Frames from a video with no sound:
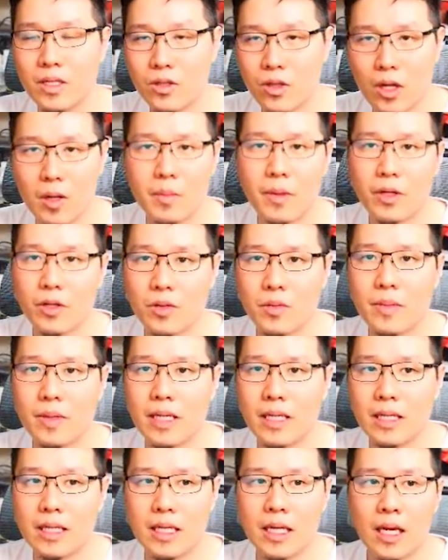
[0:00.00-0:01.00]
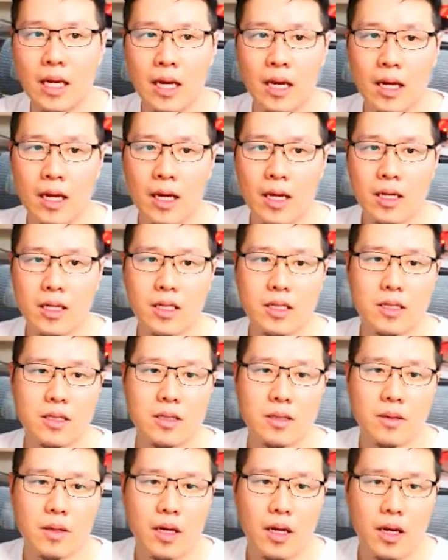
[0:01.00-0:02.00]
It's all about humility.
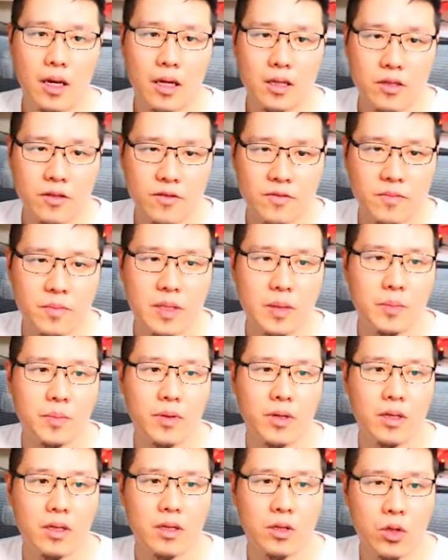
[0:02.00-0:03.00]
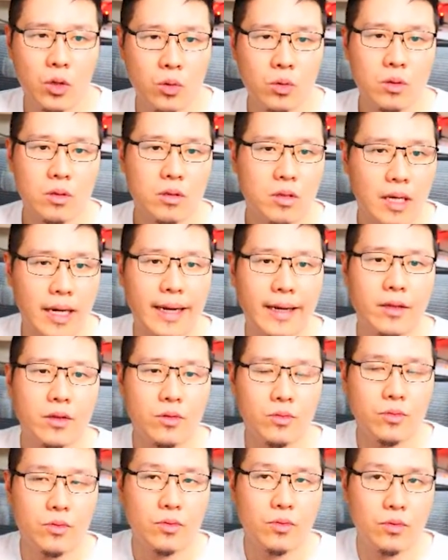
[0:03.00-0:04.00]
Because a lot of people don't try
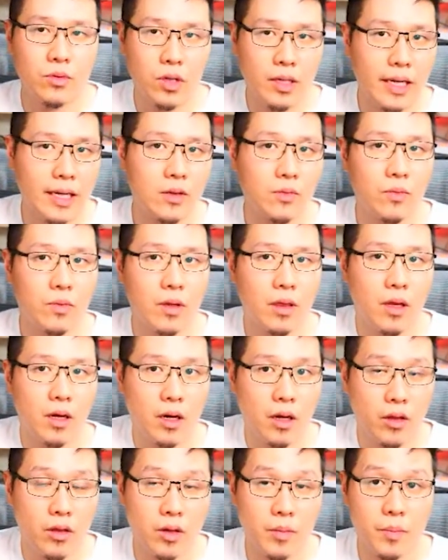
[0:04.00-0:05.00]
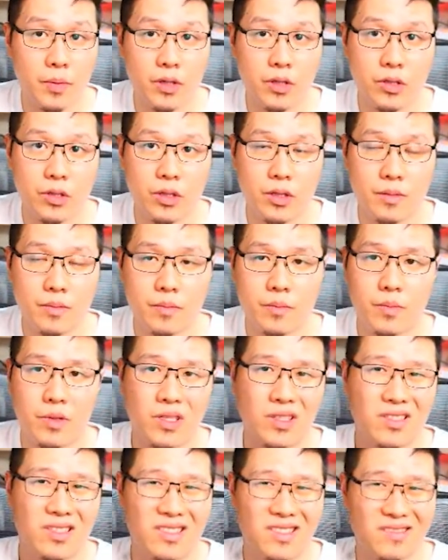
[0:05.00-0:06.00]
to connect with another person
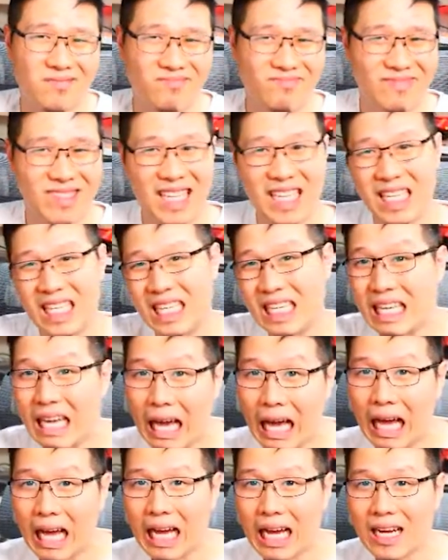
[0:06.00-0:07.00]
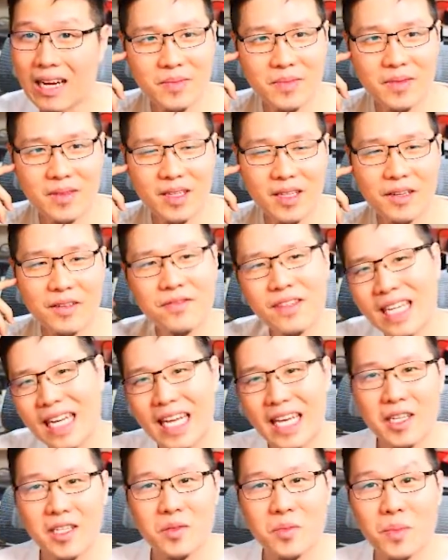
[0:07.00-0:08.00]
because nahihiya. They feel
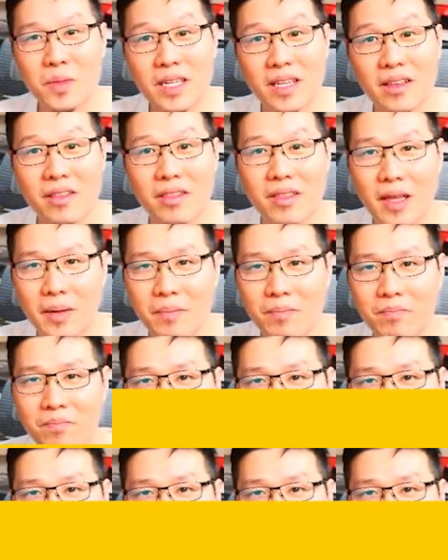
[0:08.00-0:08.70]
like it's beneath them.